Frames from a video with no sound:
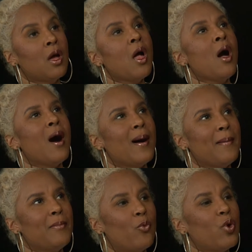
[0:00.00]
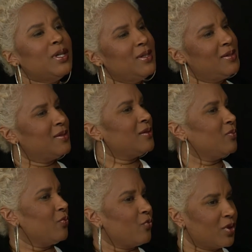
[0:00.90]
it. What it is
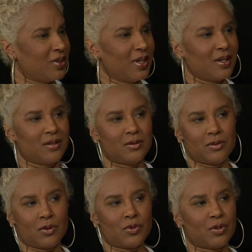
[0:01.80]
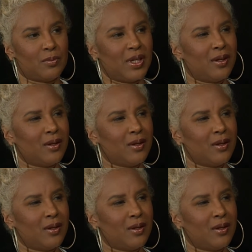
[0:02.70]
once again is the social media.